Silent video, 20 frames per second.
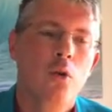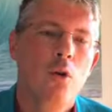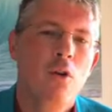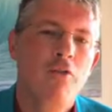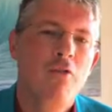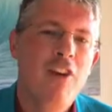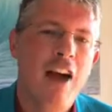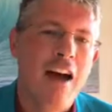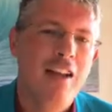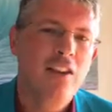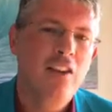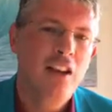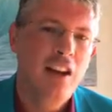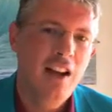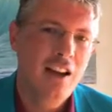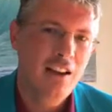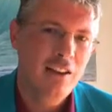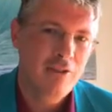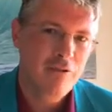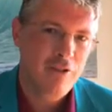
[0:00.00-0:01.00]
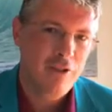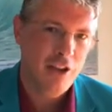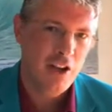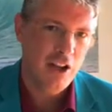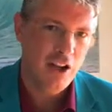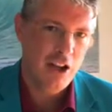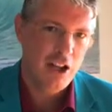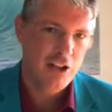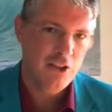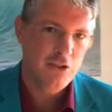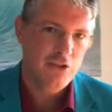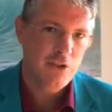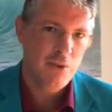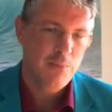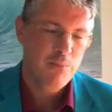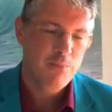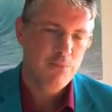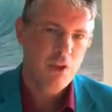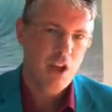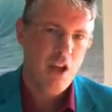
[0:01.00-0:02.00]
validating feelings
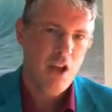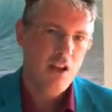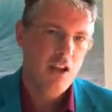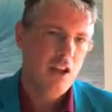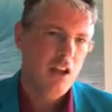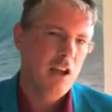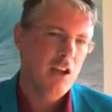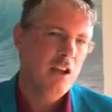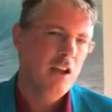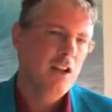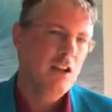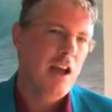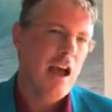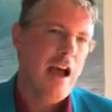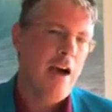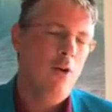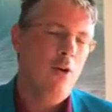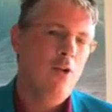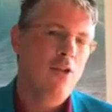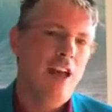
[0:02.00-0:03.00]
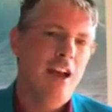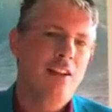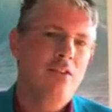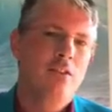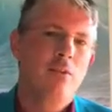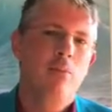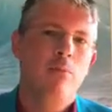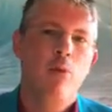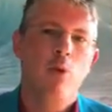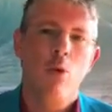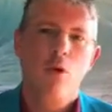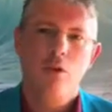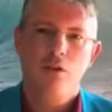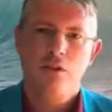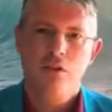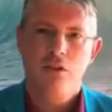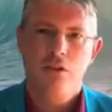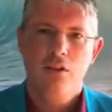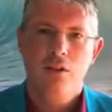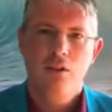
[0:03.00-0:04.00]
and how that's
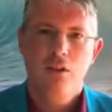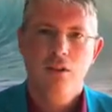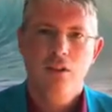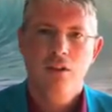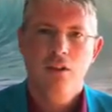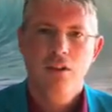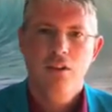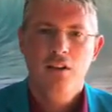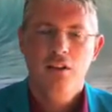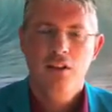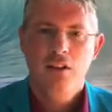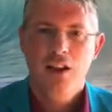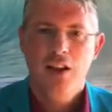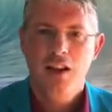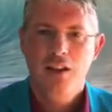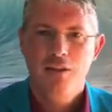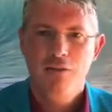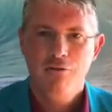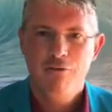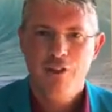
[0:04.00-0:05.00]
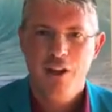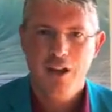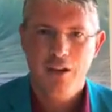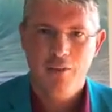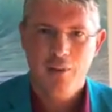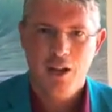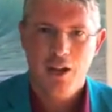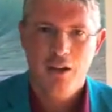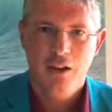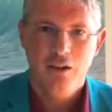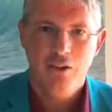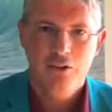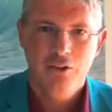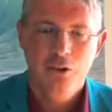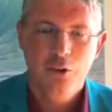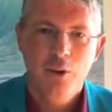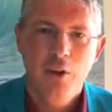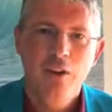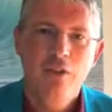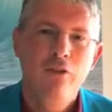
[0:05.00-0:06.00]
important in the family.
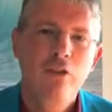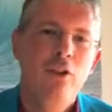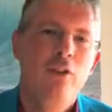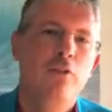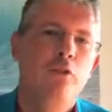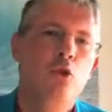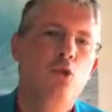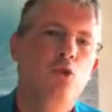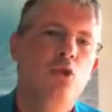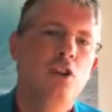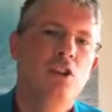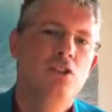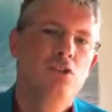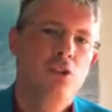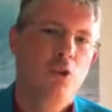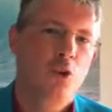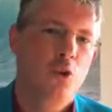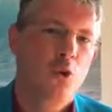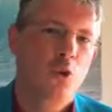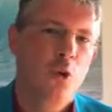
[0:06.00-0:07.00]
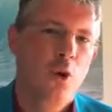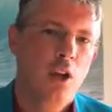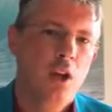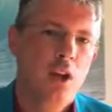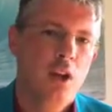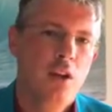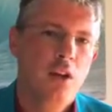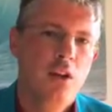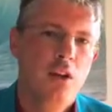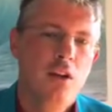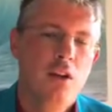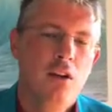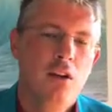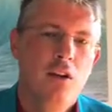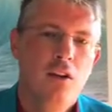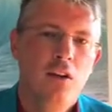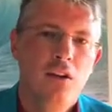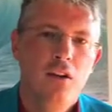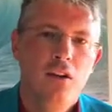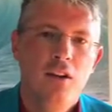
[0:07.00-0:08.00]
So even if you disagree,
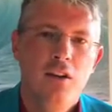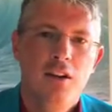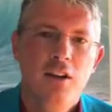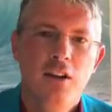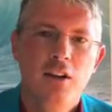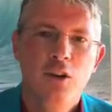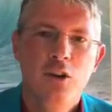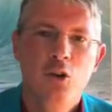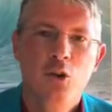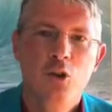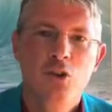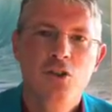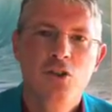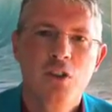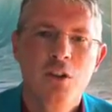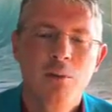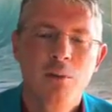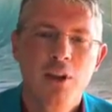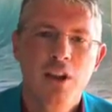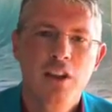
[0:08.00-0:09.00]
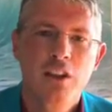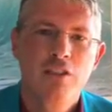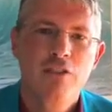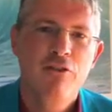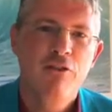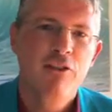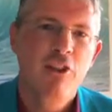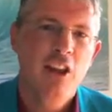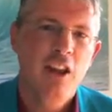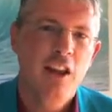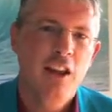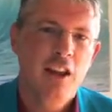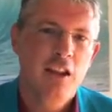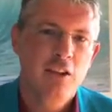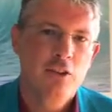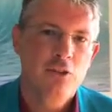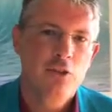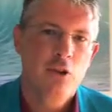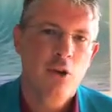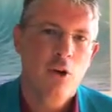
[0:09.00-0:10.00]
your siblings'
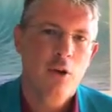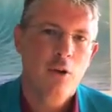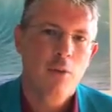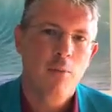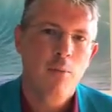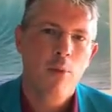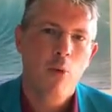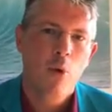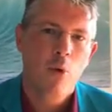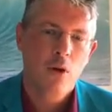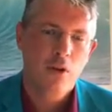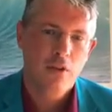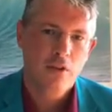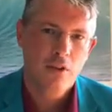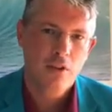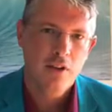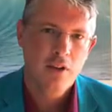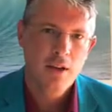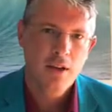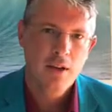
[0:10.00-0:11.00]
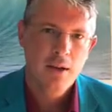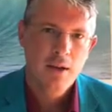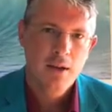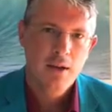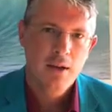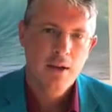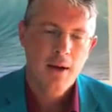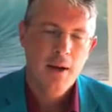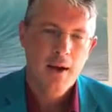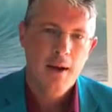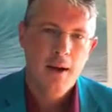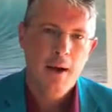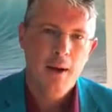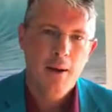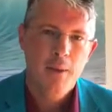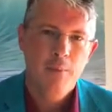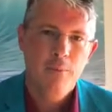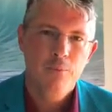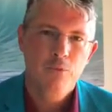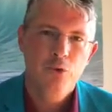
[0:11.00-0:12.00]
feelings are important.
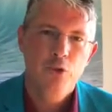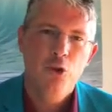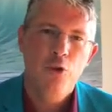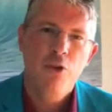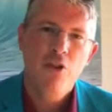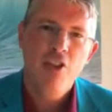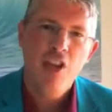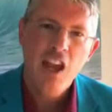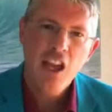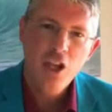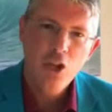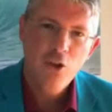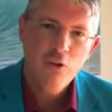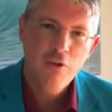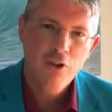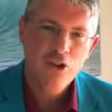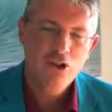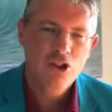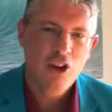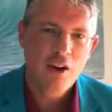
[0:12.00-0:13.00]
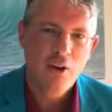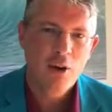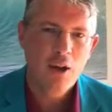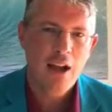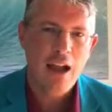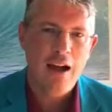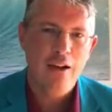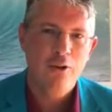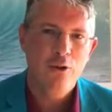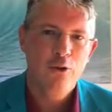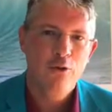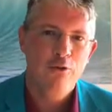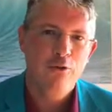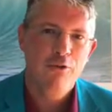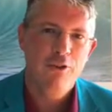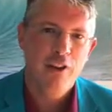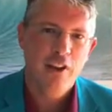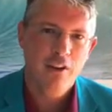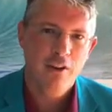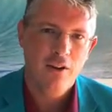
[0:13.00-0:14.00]
So thank you for sharing how you
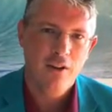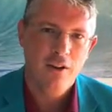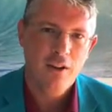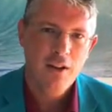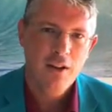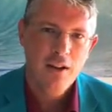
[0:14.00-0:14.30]
feel.